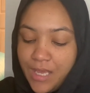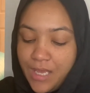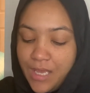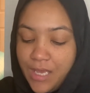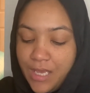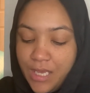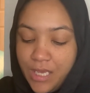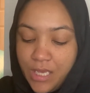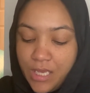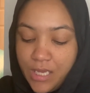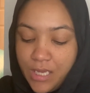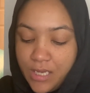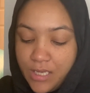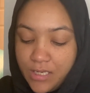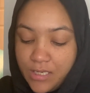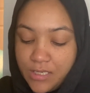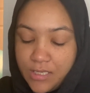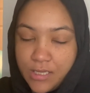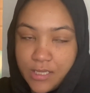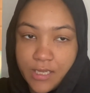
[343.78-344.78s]

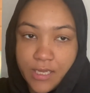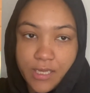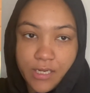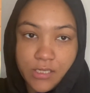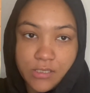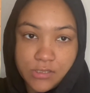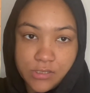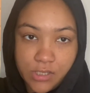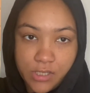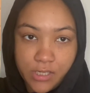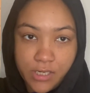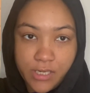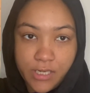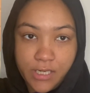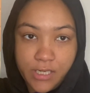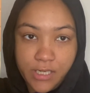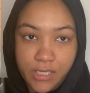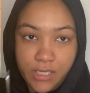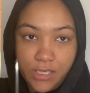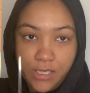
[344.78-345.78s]
and the head is
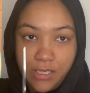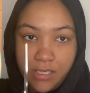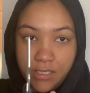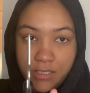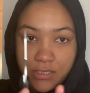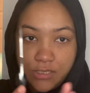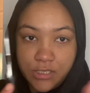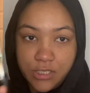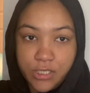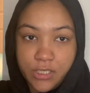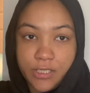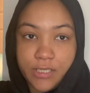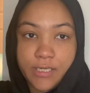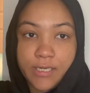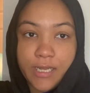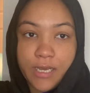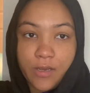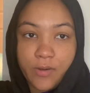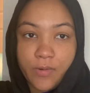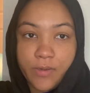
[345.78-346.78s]
already turned
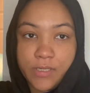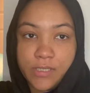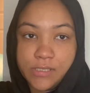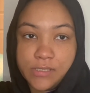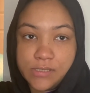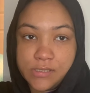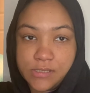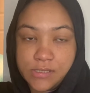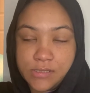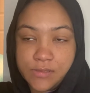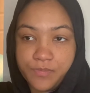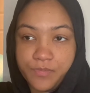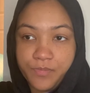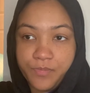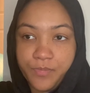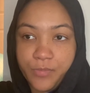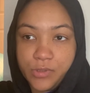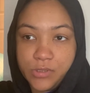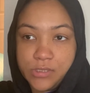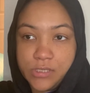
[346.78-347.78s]
down because
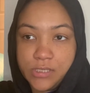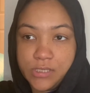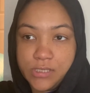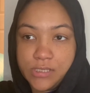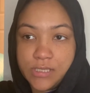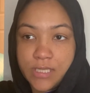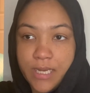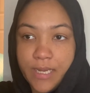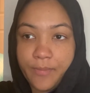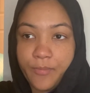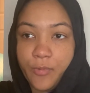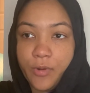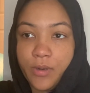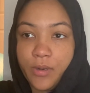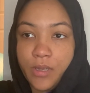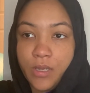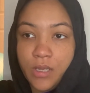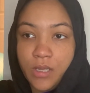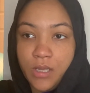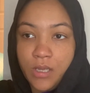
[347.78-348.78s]
most of the time when
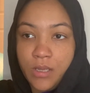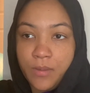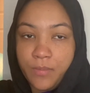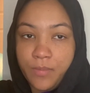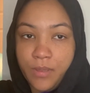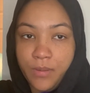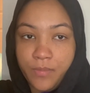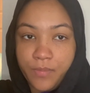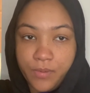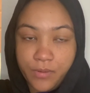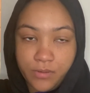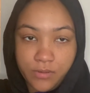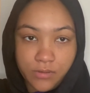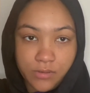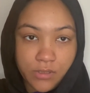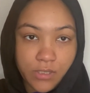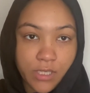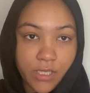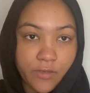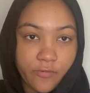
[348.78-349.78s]

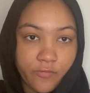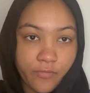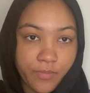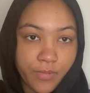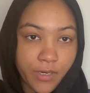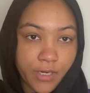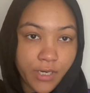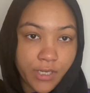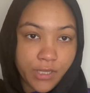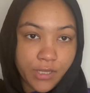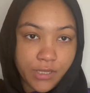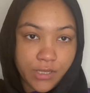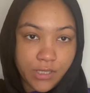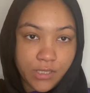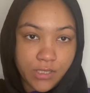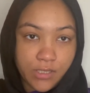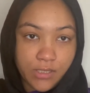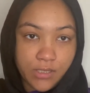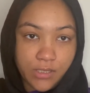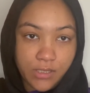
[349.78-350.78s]
people give birth,
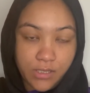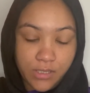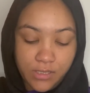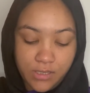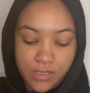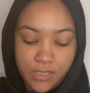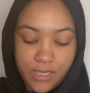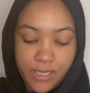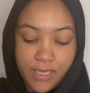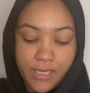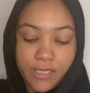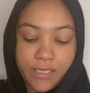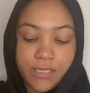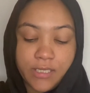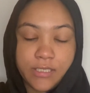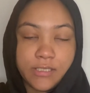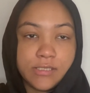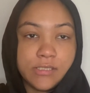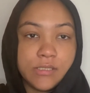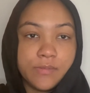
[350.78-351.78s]
the head
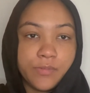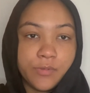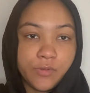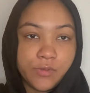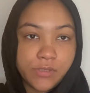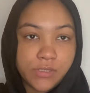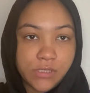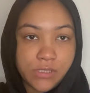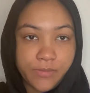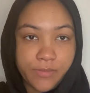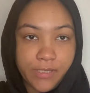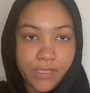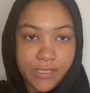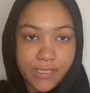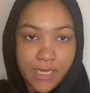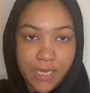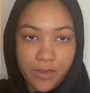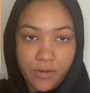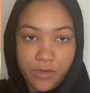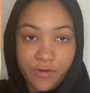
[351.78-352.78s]
is supposed to be
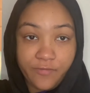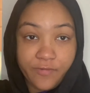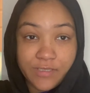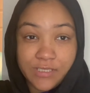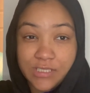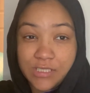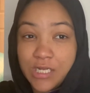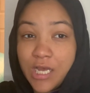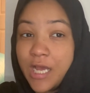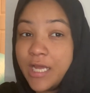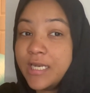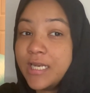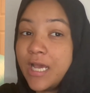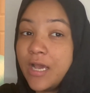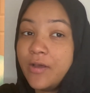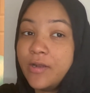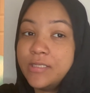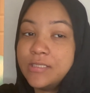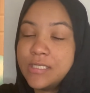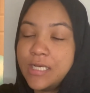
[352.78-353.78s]
down. If it's not
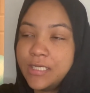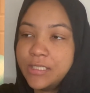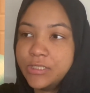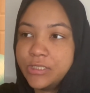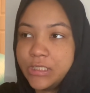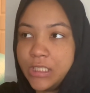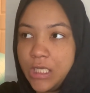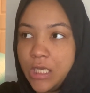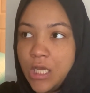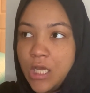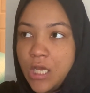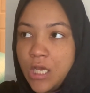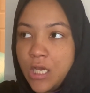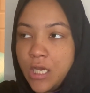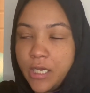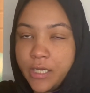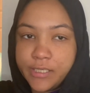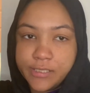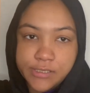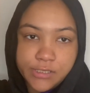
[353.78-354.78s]
down, it's actually
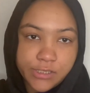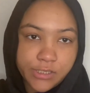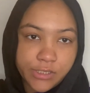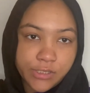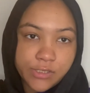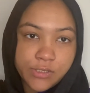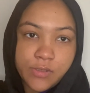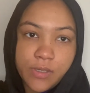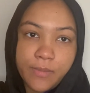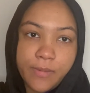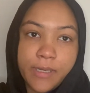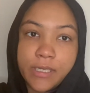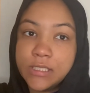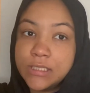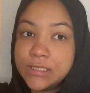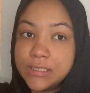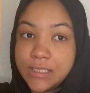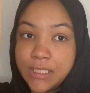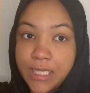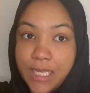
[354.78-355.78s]
a concern. So I'm
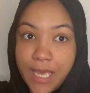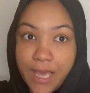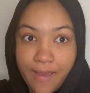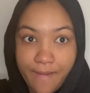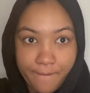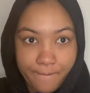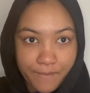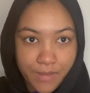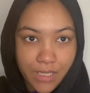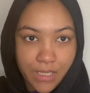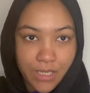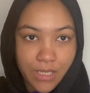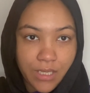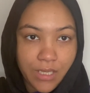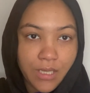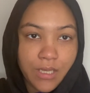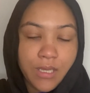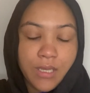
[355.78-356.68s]
actually happy